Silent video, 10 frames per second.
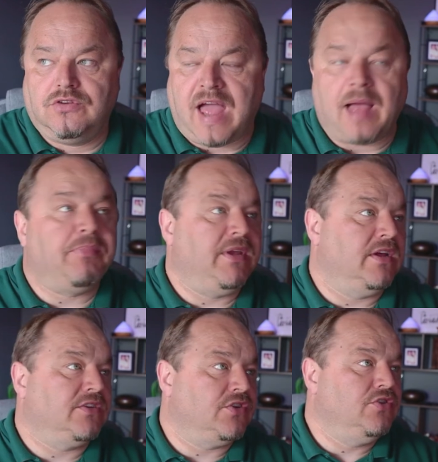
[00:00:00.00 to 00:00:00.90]

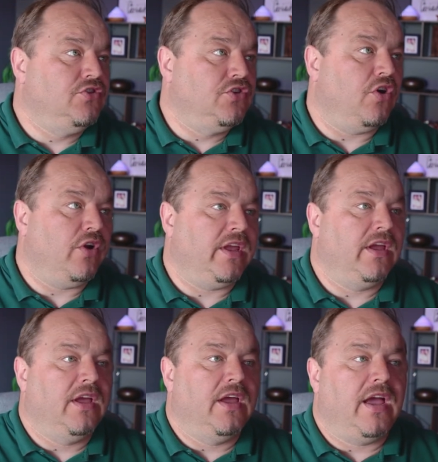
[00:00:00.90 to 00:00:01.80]
happiness and joy.
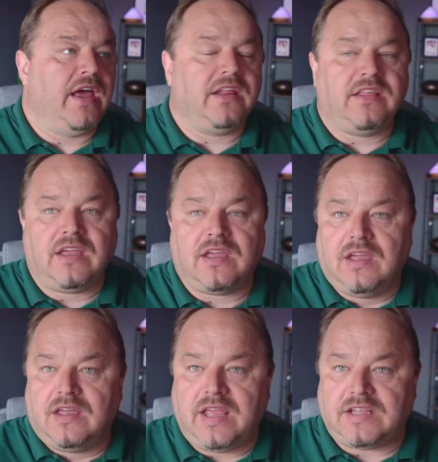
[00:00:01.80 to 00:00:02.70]
And I think
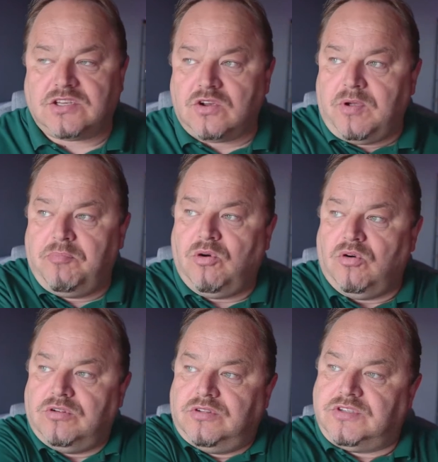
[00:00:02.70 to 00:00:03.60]
it's so
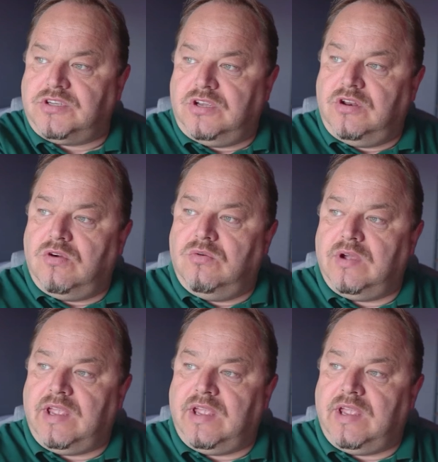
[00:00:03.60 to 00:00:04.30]
important, you know,